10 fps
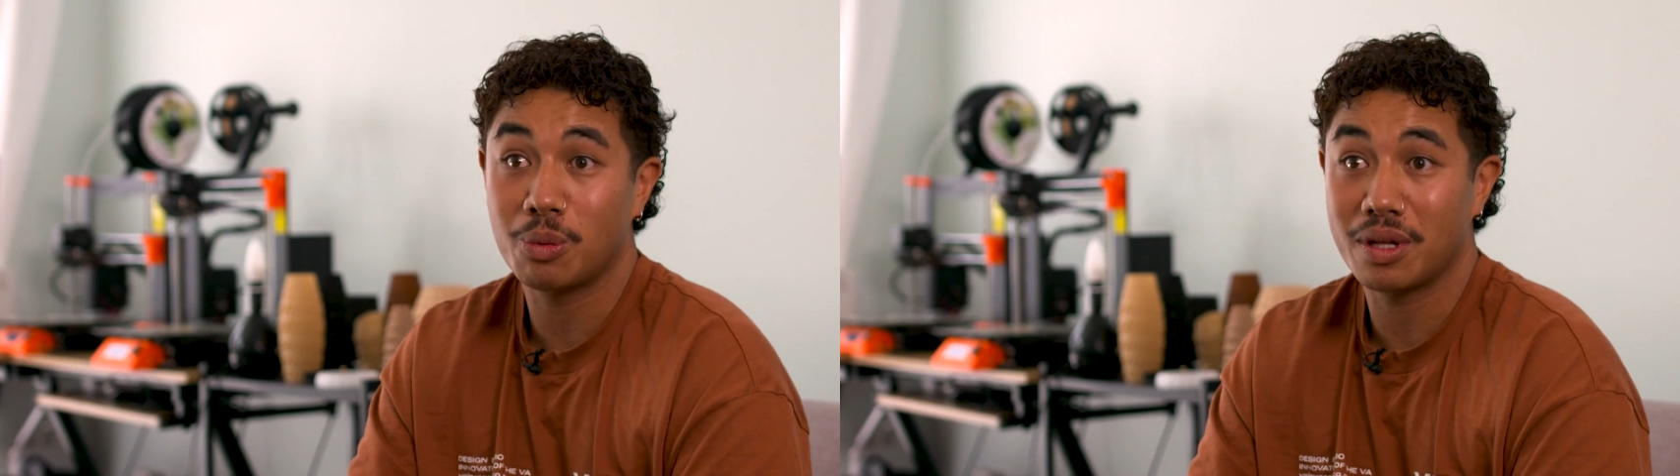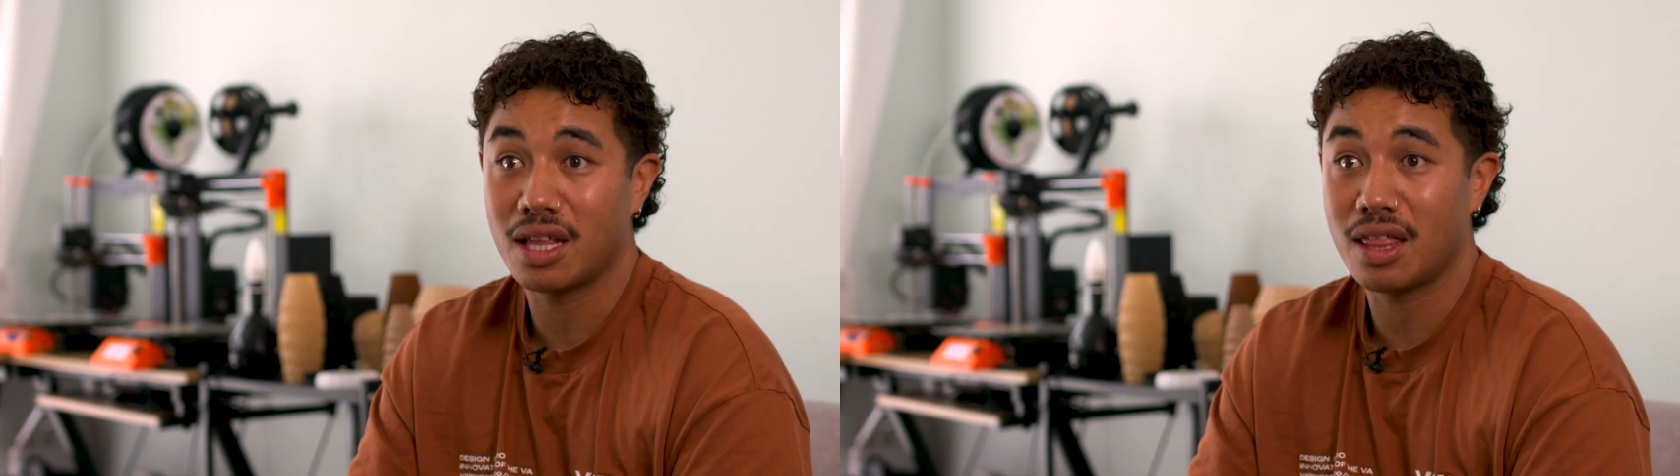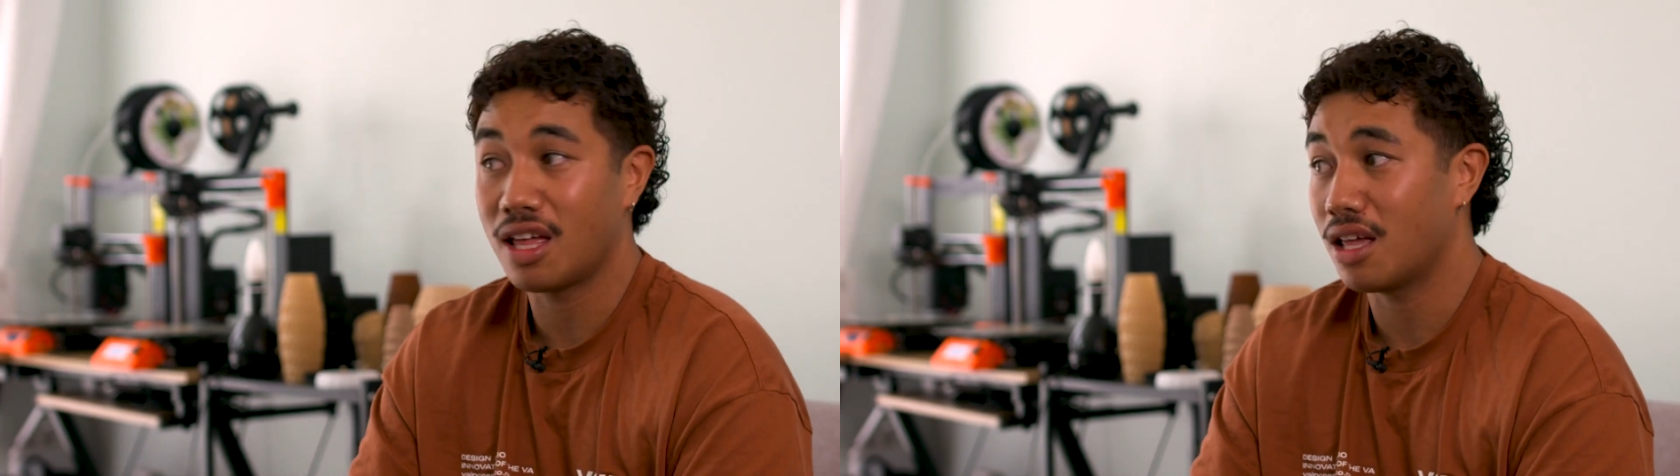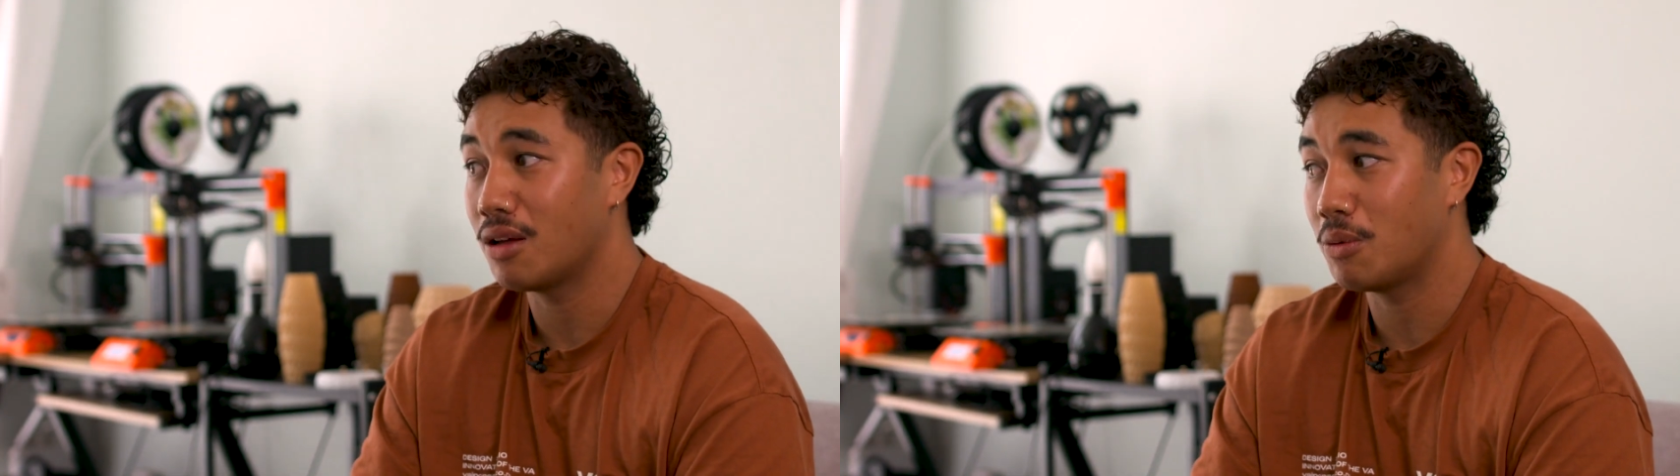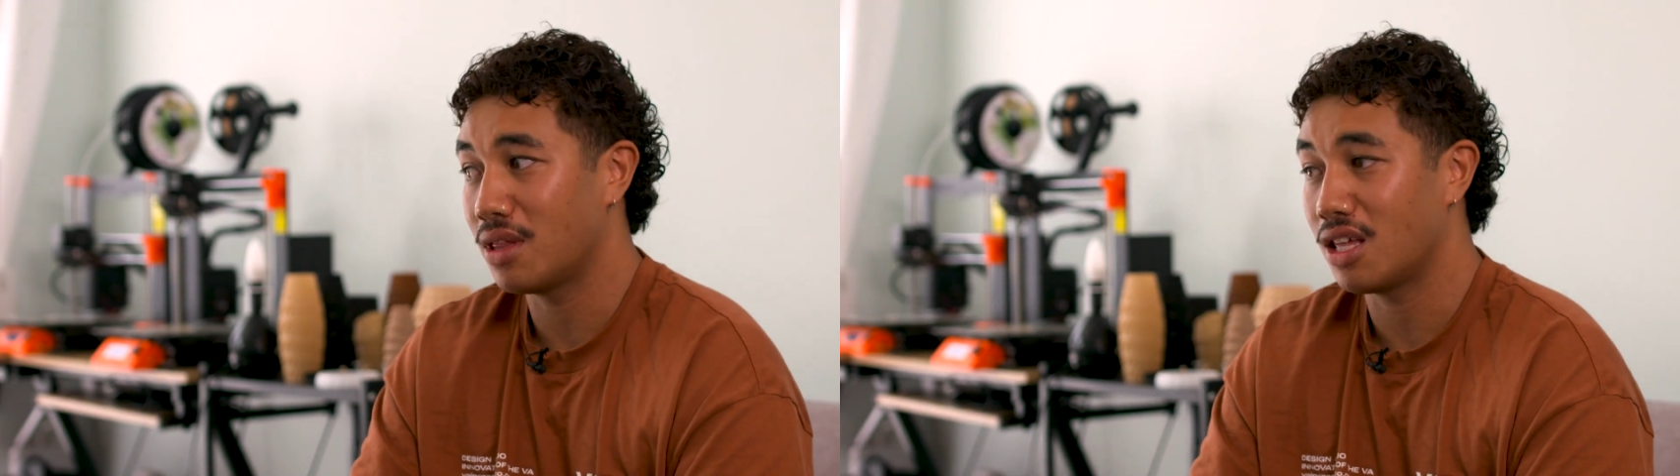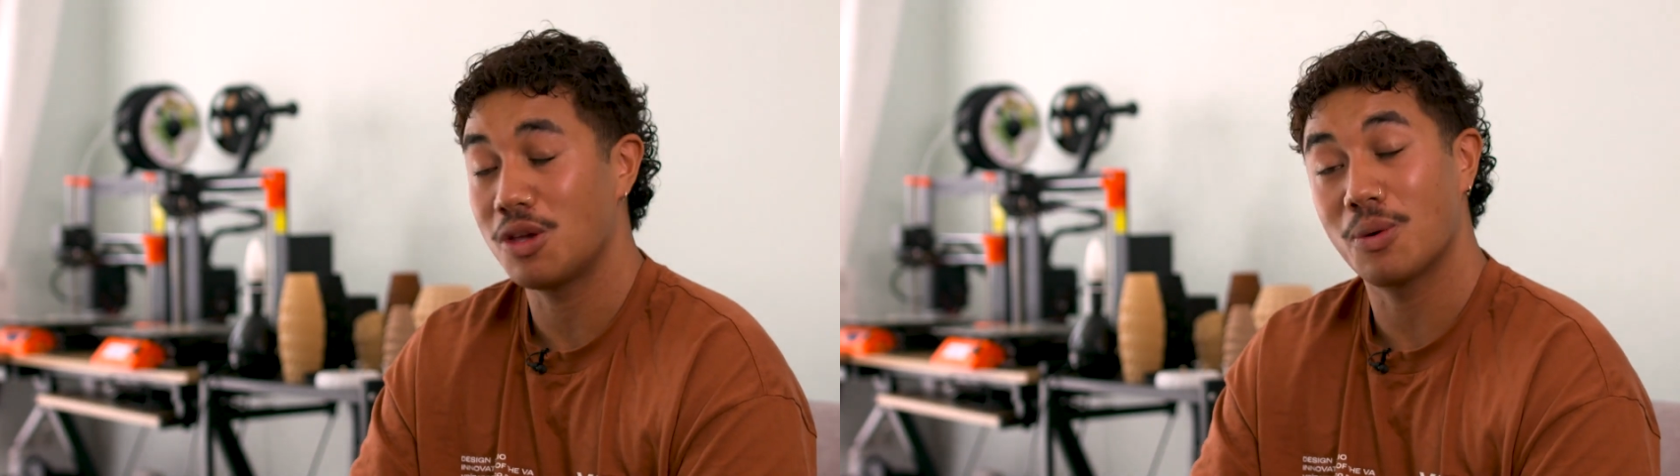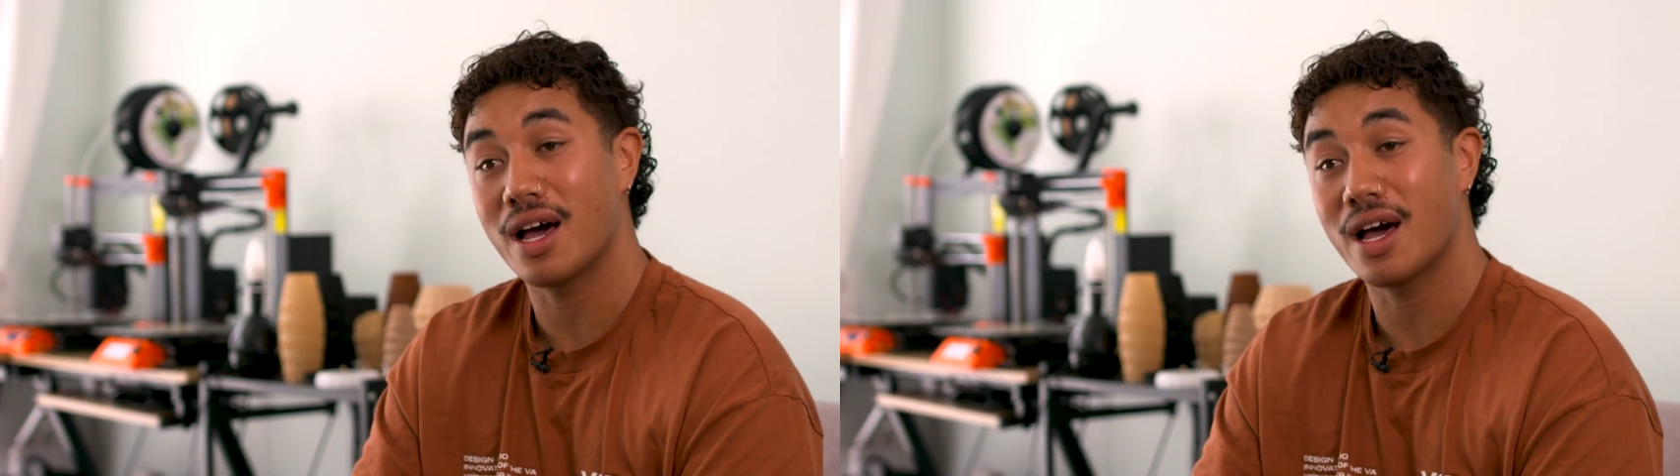or whether you